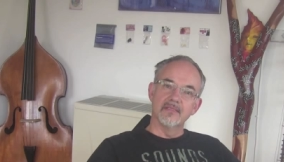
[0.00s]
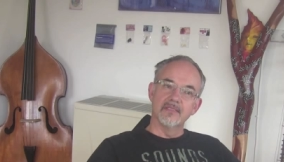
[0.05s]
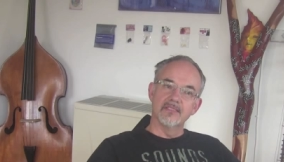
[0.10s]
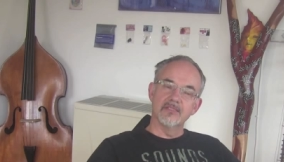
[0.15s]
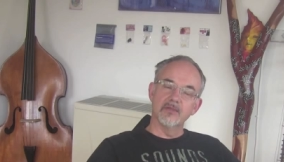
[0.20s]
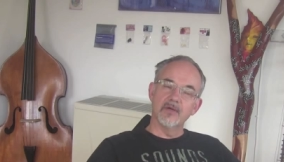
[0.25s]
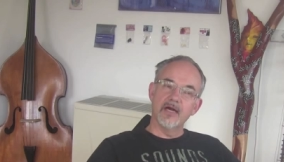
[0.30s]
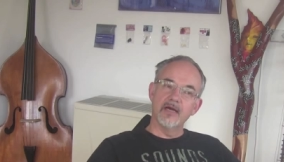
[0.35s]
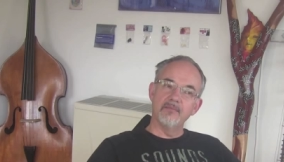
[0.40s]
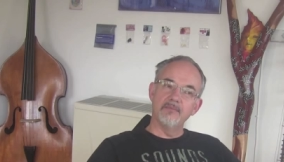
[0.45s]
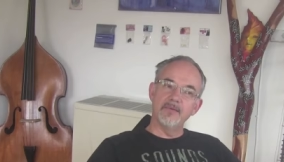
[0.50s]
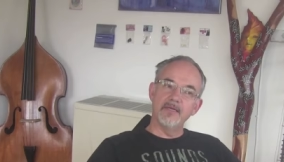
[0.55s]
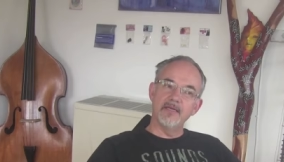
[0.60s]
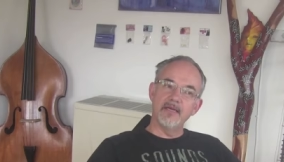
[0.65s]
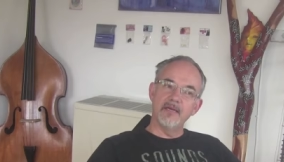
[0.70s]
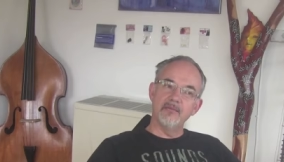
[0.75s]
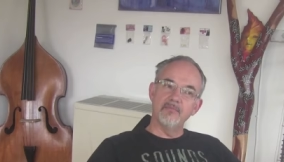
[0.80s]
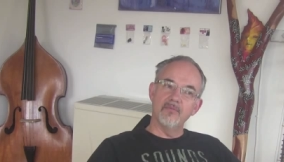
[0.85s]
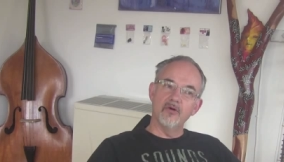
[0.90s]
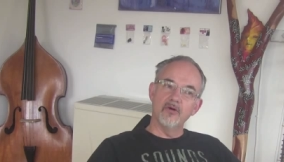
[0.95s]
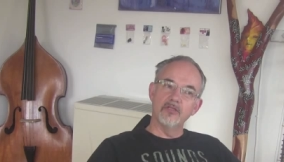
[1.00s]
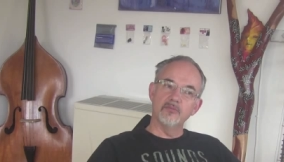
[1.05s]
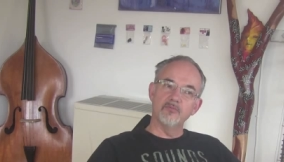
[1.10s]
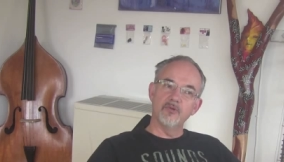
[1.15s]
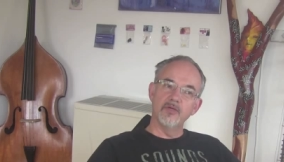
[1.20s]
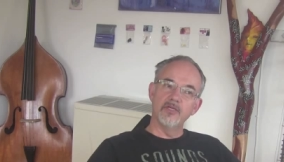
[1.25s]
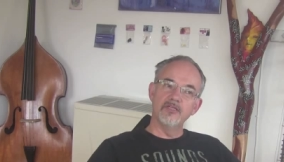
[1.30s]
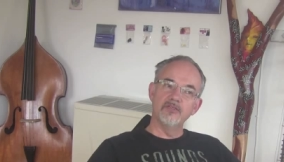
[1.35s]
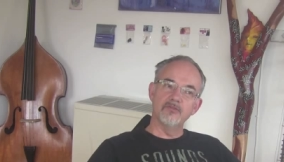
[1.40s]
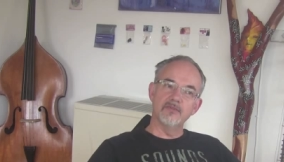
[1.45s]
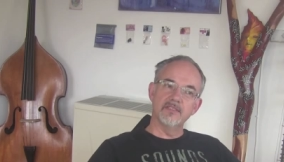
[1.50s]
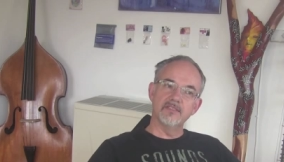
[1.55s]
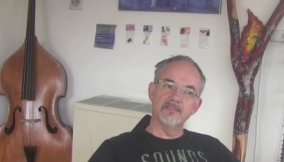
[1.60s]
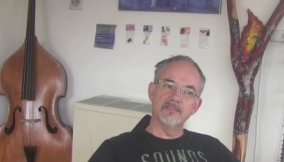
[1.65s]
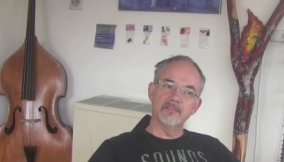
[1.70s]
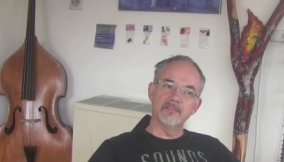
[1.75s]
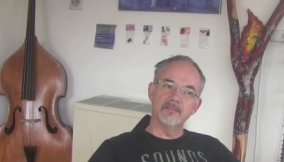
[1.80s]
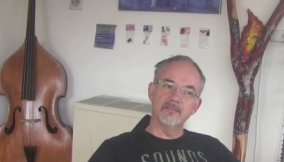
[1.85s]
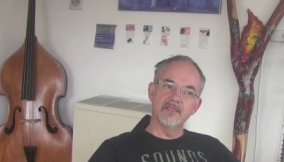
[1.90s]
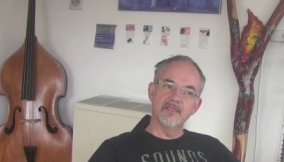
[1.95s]
So I became more and more
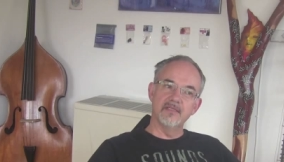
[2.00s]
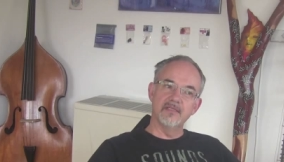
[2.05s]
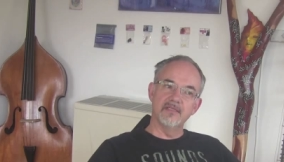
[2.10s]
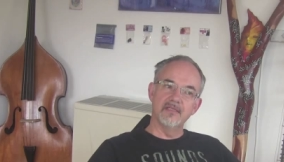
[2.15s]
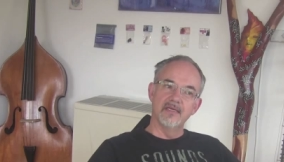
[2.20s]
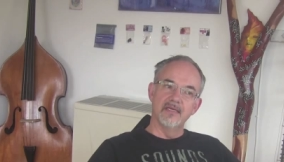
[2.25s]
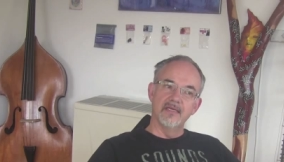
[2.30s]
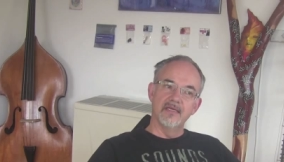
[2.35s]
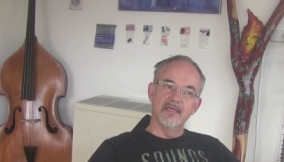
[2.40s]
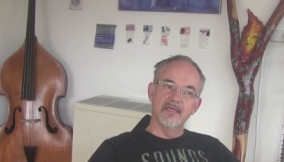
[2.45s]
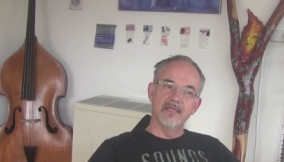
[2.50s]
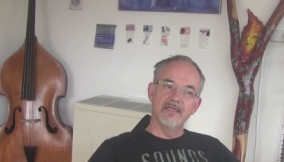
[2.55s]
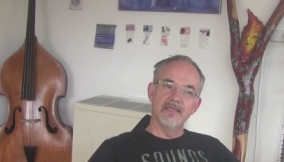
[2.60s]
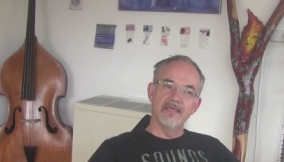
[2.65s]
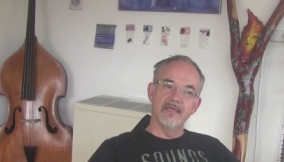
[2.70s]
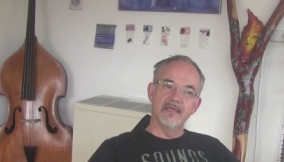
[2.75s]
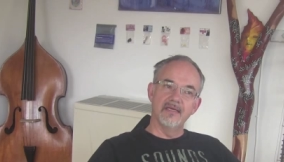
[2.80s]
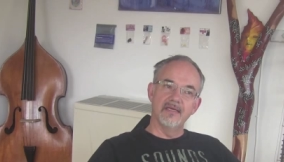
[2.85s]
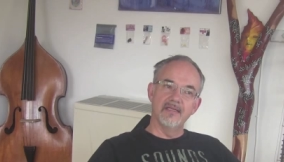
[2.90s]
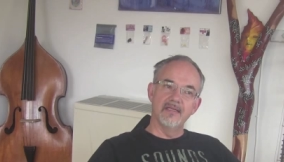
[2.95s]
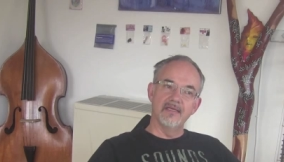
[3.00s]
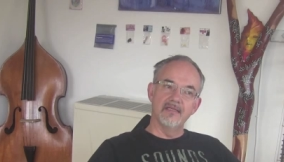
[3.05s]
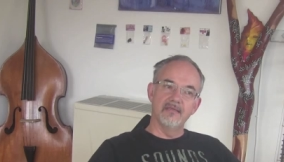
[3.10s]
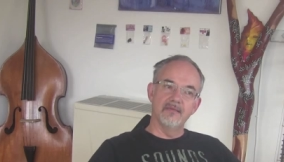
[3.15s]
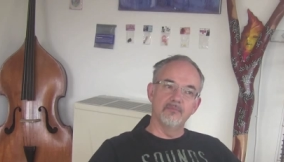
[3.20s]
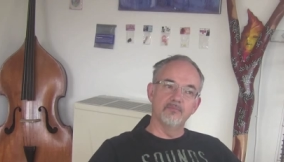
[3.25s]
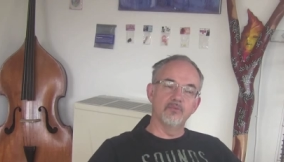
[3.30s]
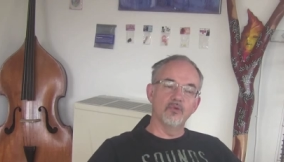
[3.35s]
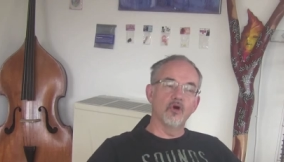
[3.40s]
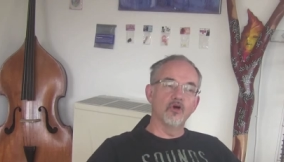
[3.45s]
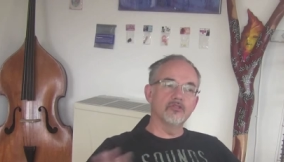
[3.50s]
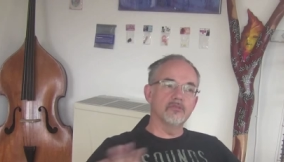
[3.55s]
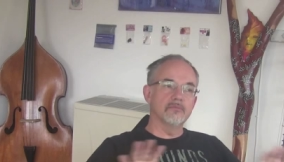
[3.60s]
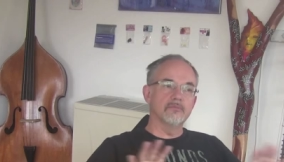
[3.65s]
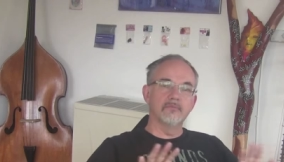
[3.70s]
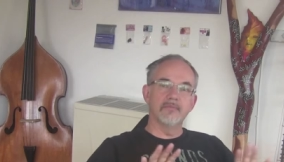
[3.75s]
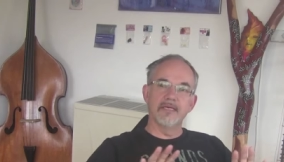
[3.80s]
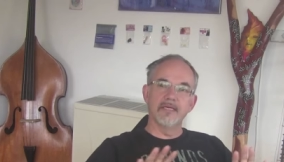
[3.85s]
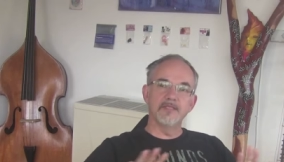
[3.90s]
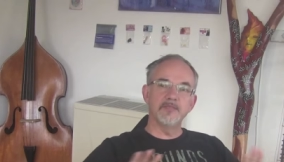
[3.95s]
interested in, in, in, in
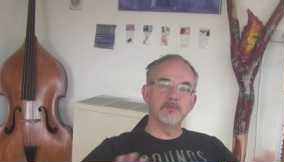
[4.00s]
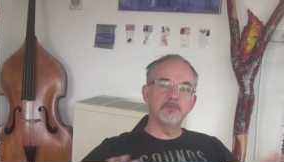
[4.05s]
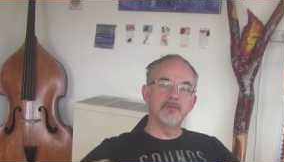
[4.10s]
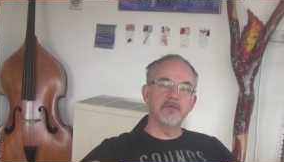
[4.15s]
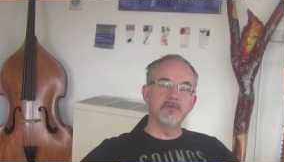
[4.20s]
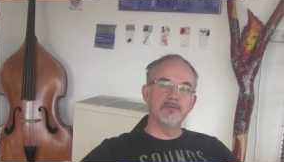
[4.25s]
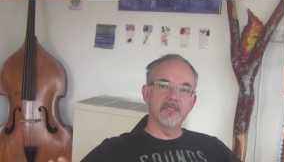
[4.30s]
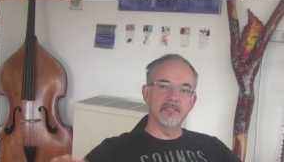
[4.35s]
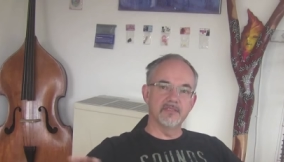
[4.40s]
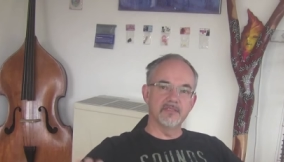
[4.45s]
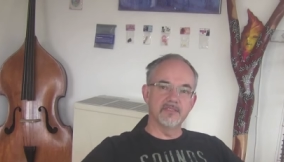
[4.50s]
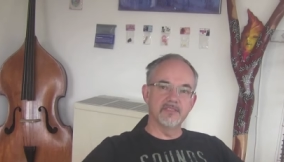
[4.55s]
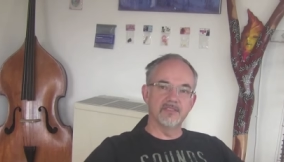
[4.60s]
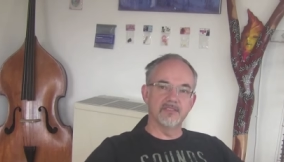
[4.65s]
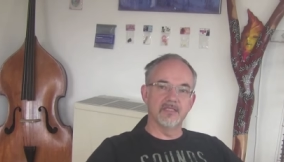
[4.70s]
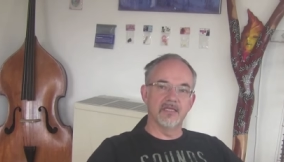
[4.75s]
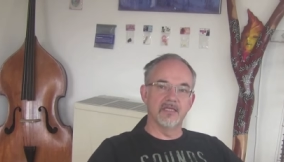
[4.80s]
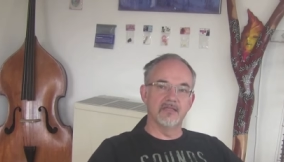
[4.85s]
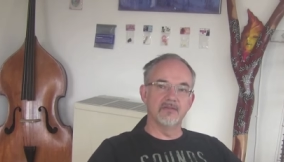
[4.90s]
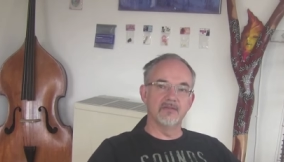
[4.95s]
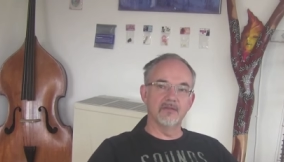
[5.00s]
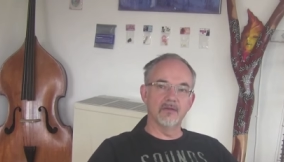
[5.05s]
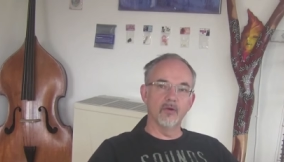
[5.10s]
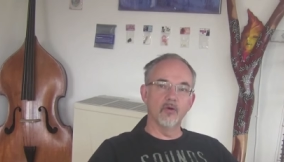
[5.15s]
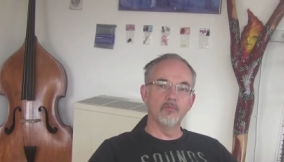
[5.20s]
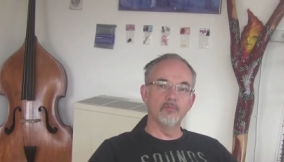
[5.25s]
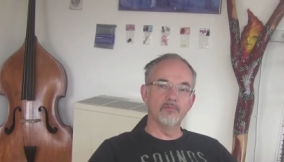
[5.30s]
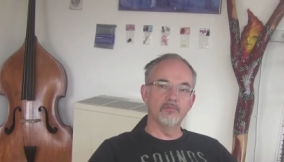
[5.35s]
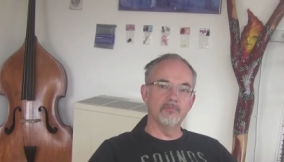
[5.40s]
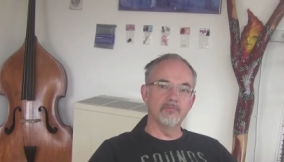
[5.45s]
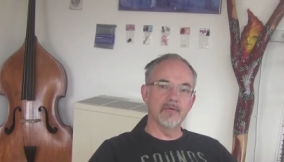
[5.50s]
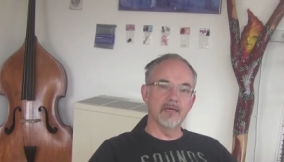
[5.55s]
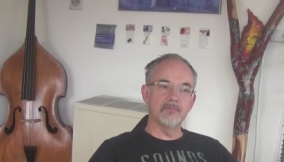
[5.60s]
broaden my experience and to open